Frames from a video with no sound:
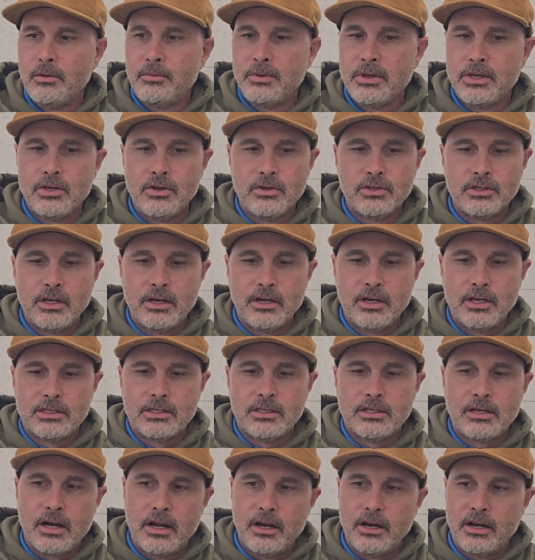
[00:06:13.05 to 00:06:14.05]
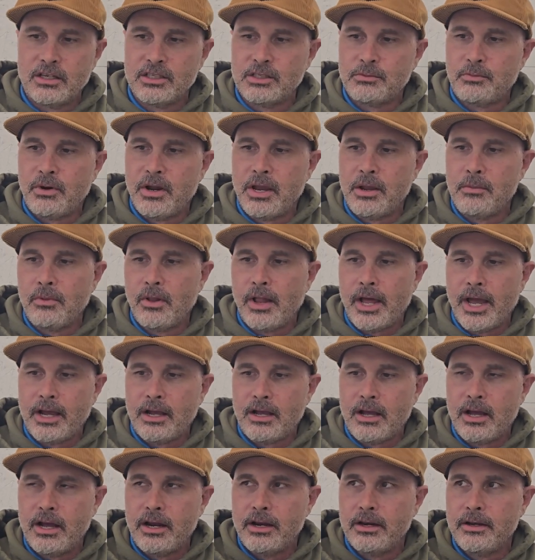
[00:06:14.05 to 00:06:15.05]
using this gun to spray
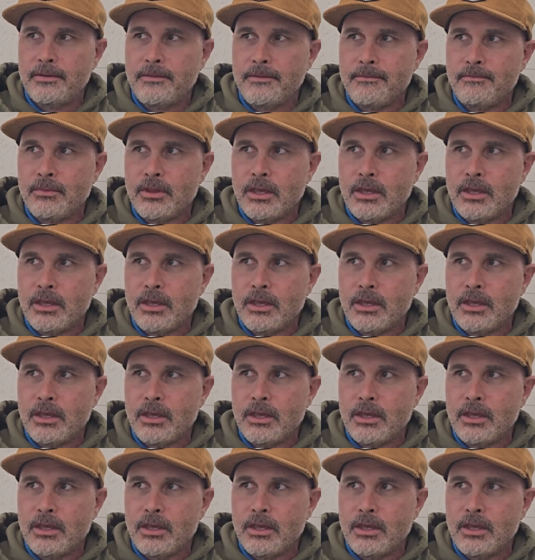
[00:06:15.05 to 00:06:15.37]
black on